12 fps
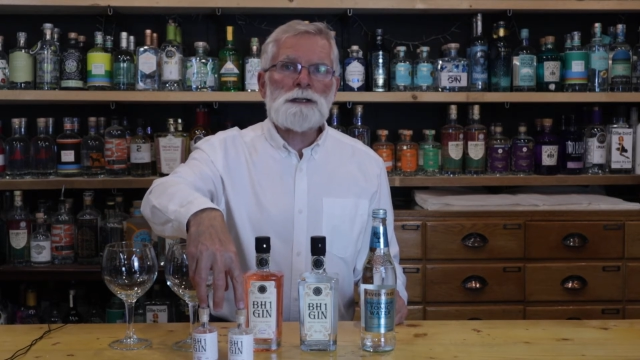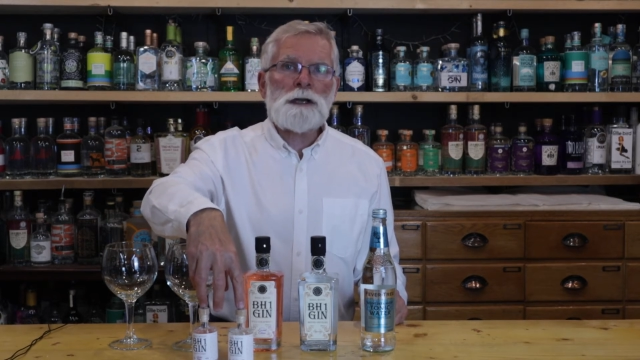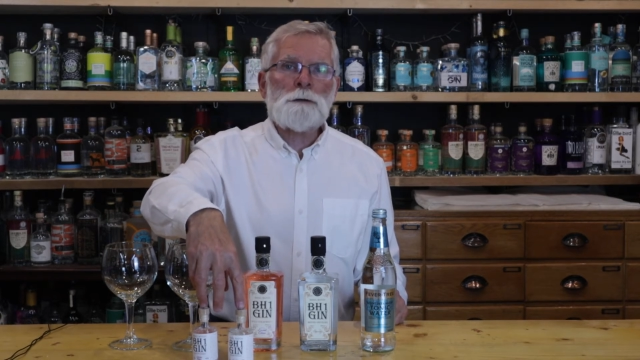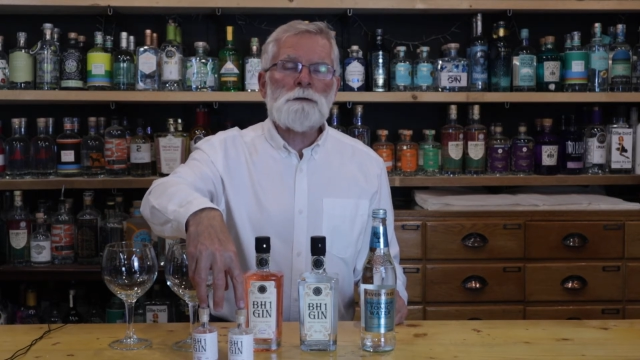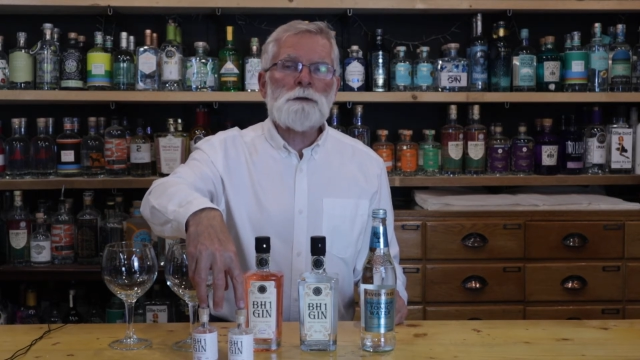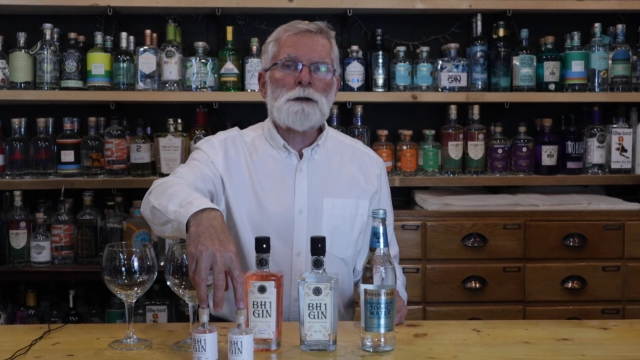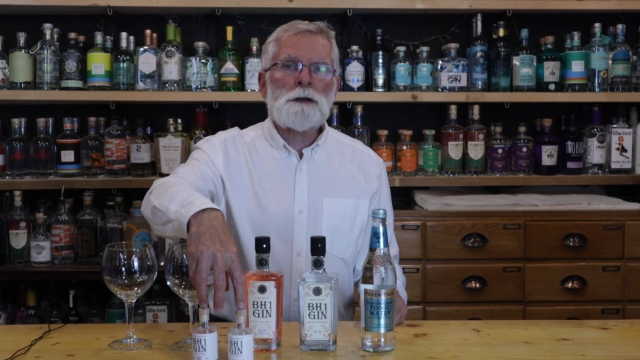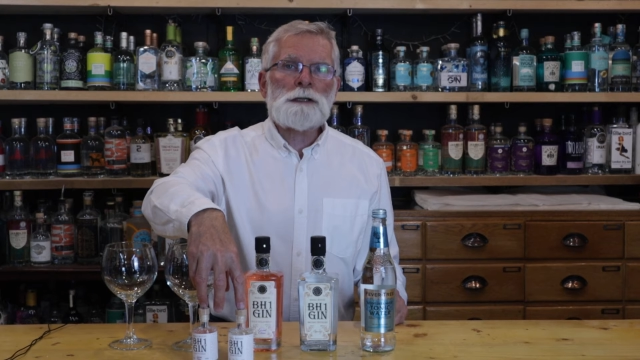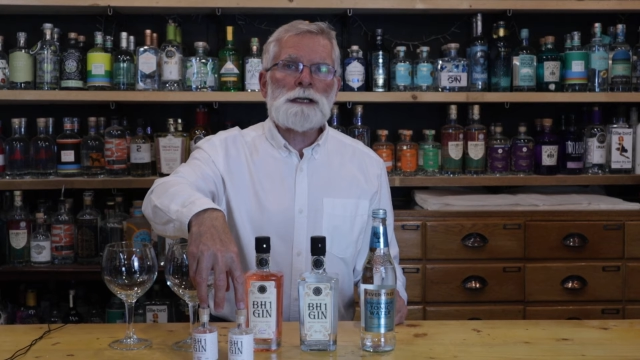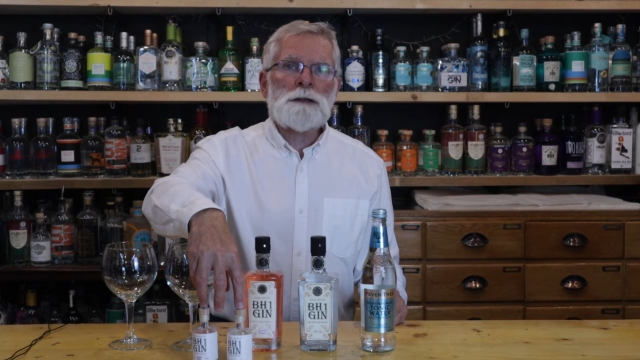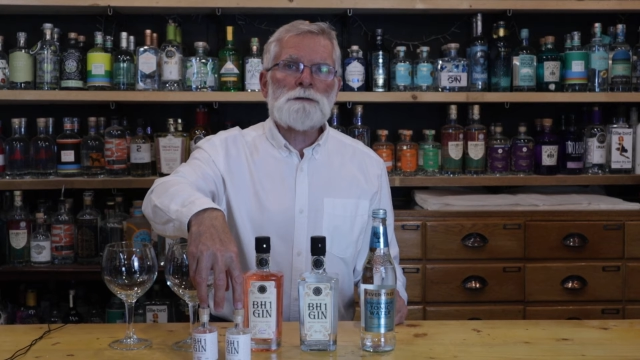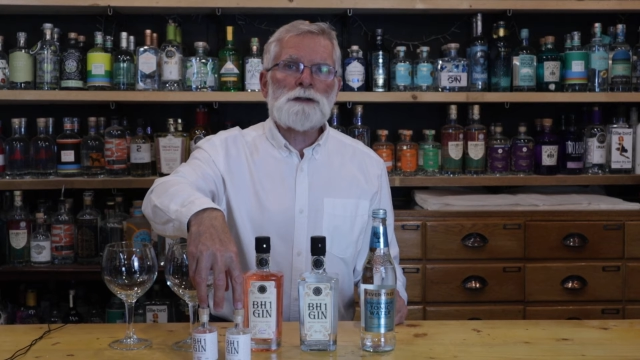so if you'd like
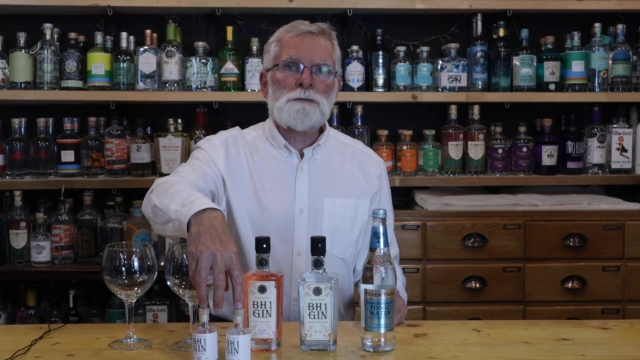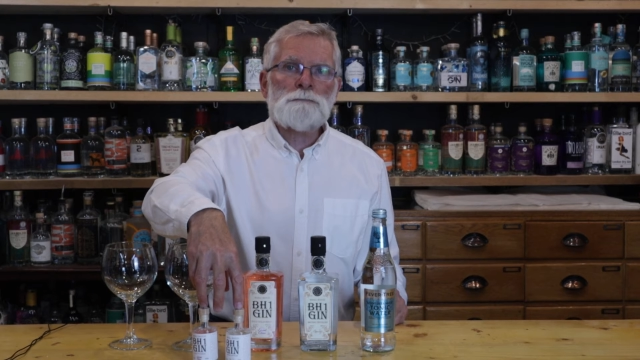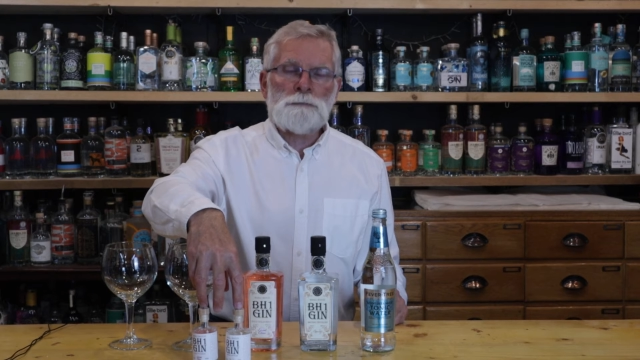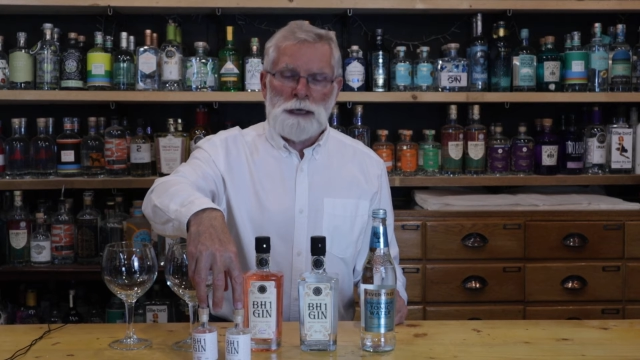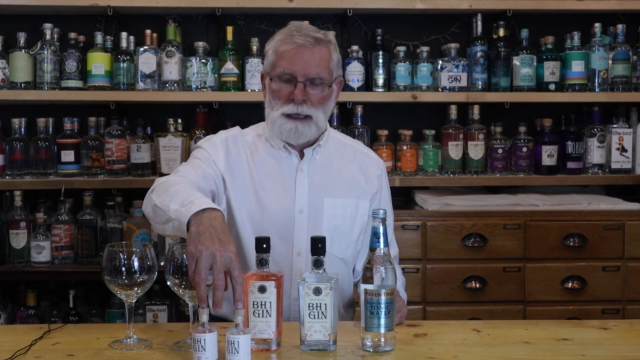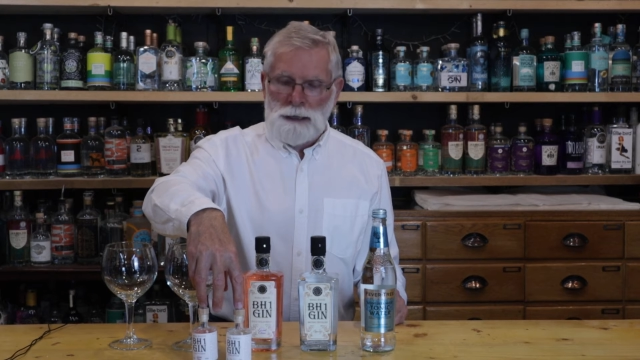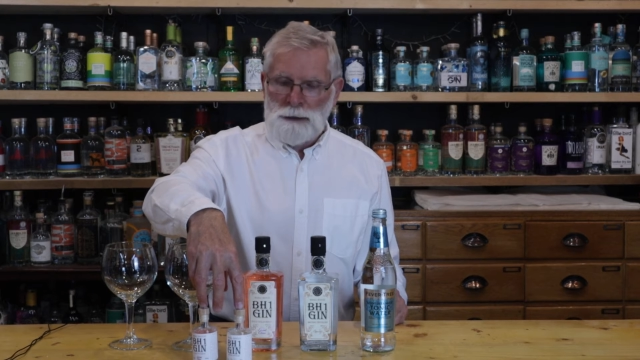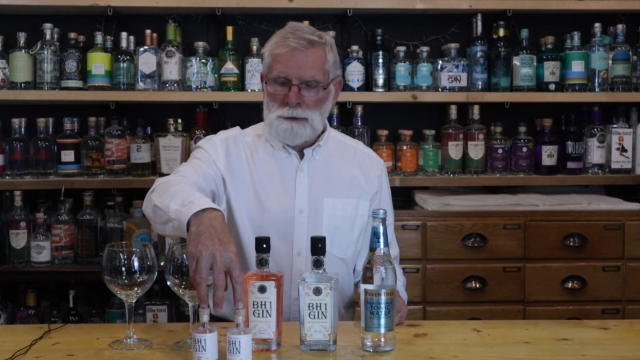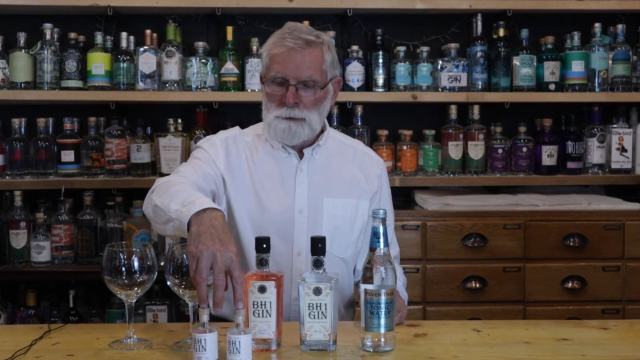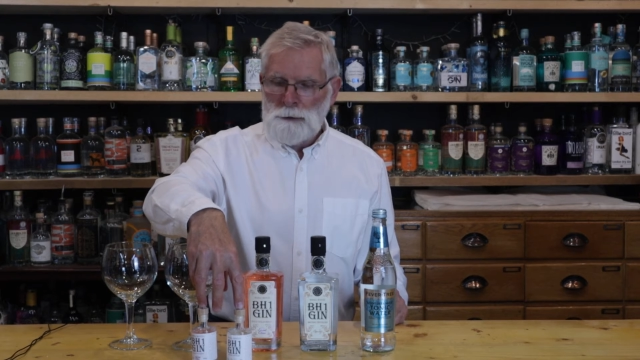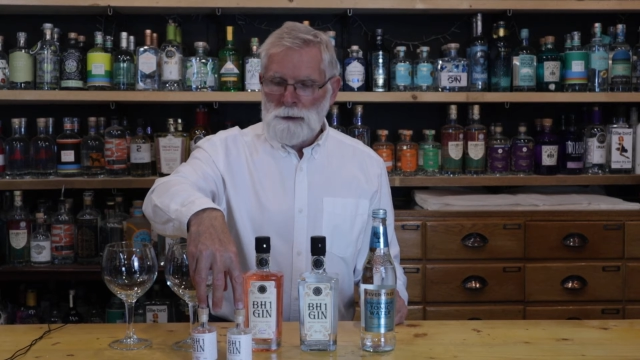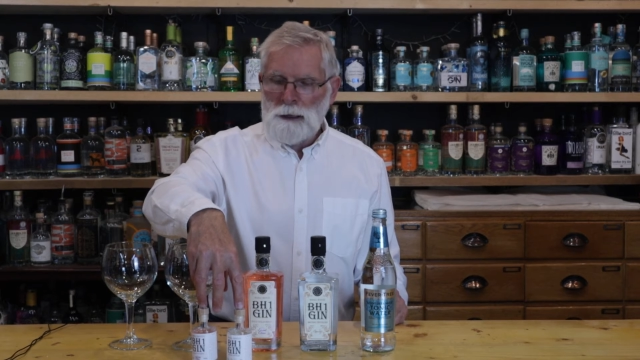to give us a ring
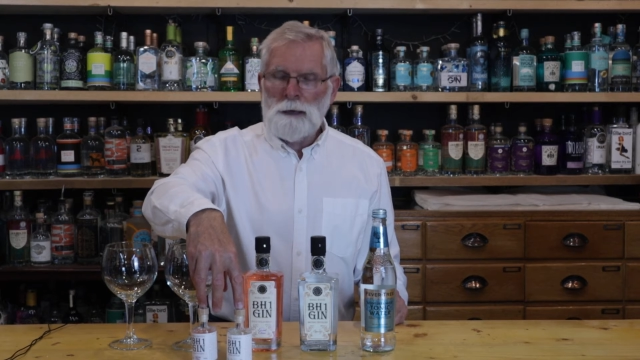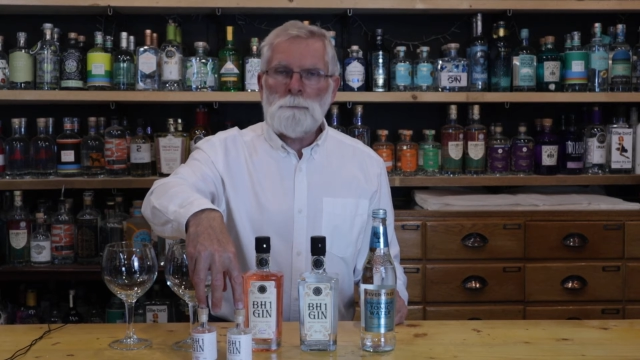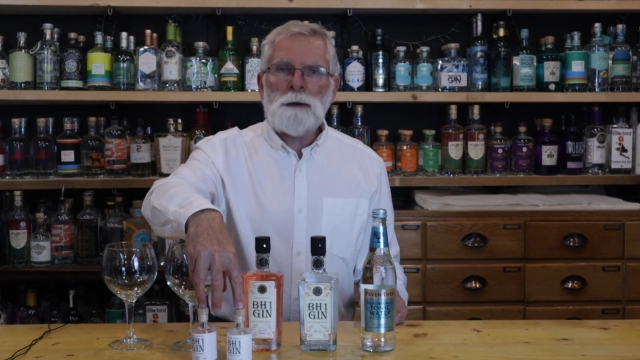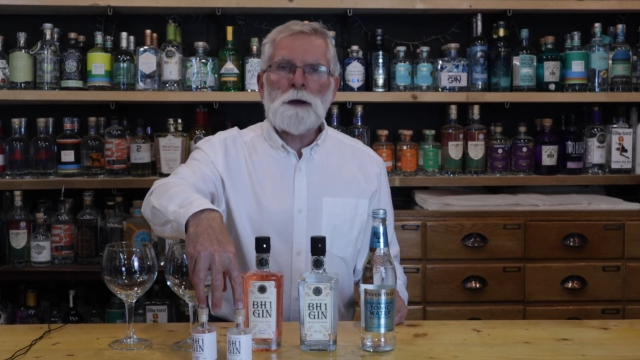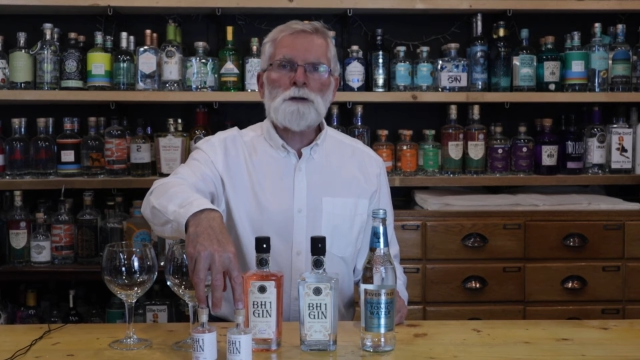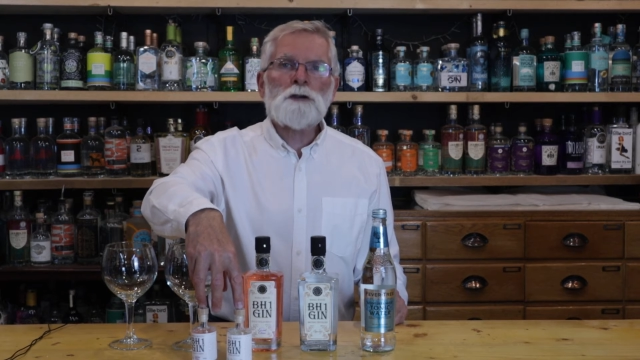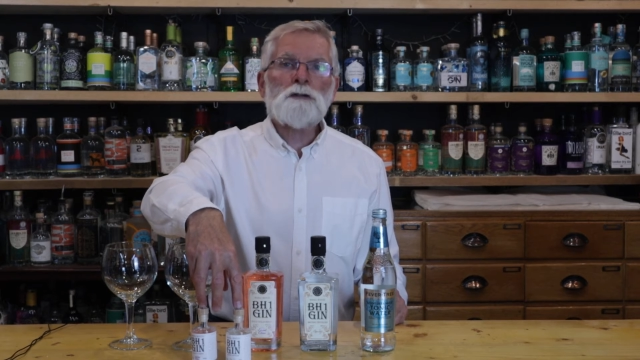on